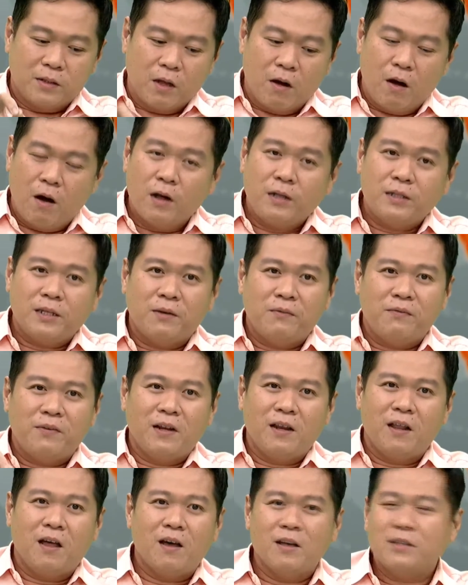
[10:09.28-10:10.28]
thoughts and
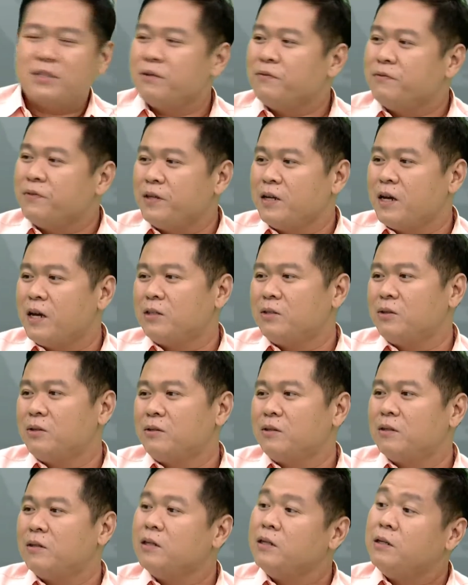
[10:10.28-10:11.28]
philosophy are
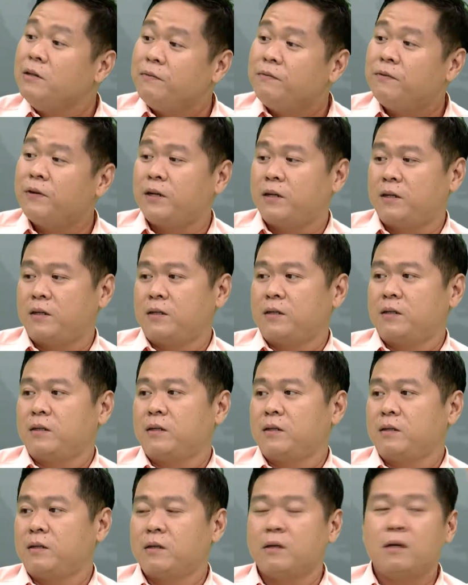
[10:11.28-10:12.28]
totally different.
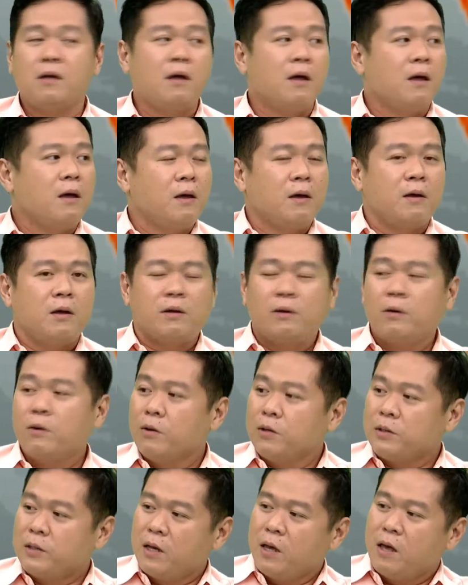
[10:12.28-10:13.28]

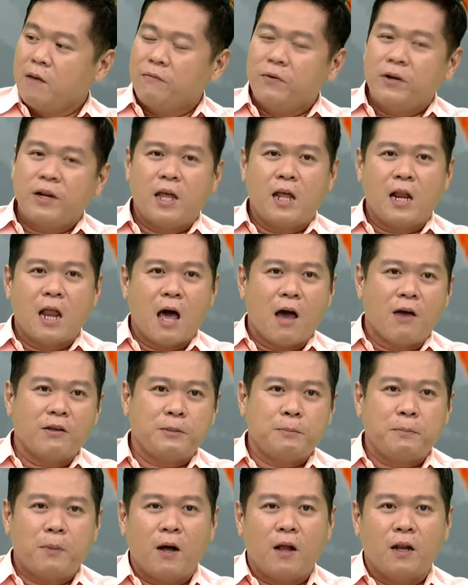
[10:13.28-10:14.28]
Those everyday
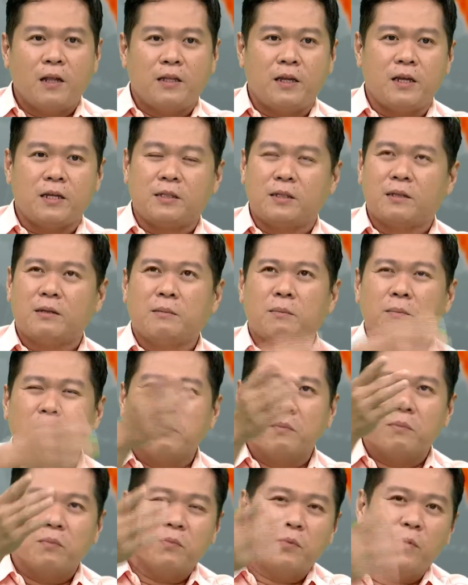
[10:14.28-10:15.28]
lives politics
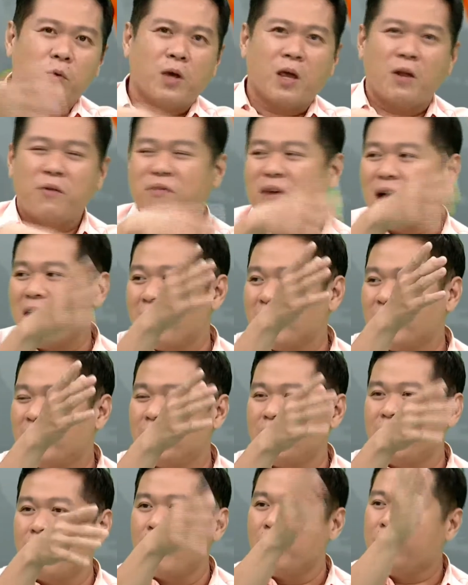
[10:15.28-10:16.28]
you can find in
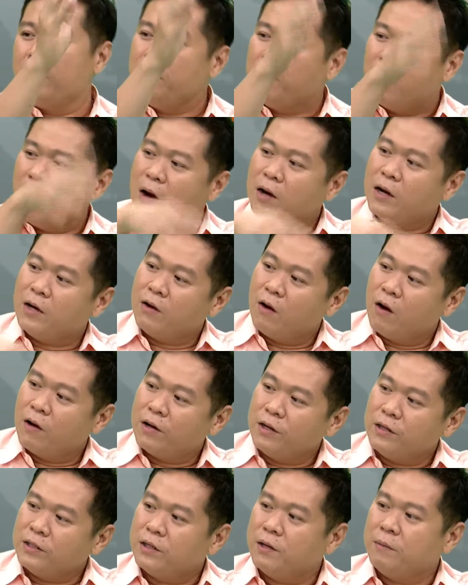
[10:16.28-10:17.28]
the northern part and
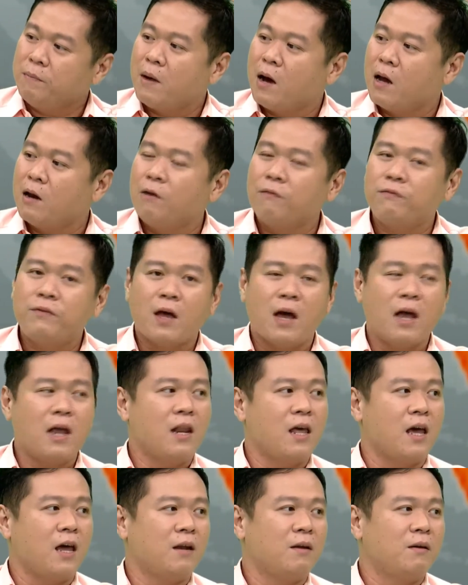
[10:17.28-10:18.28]
northeastern part of
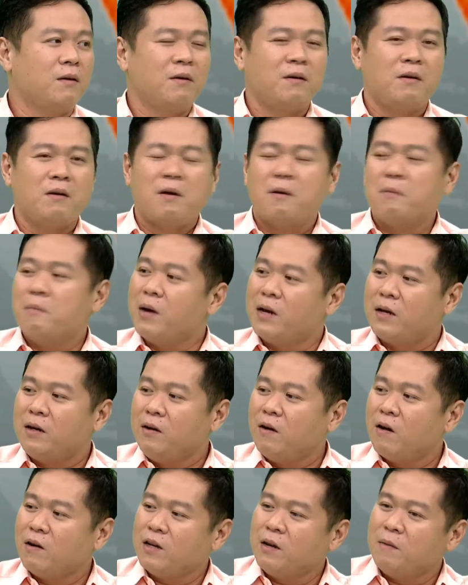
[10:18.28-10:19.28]
Thailand, but
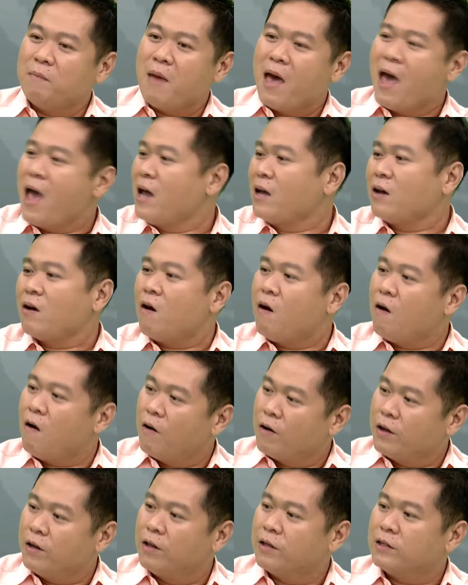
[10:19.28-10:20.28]
not in Bangkok
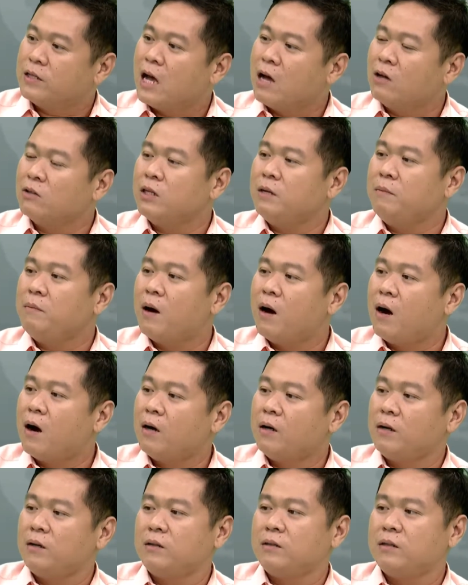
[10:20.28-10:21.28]
or in the southern
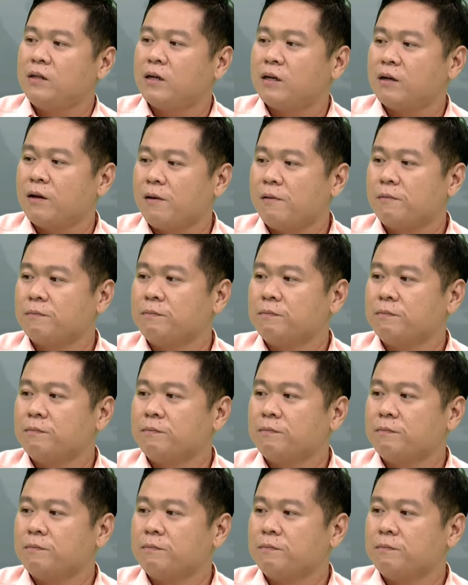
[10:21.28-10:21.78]
part. Yeah.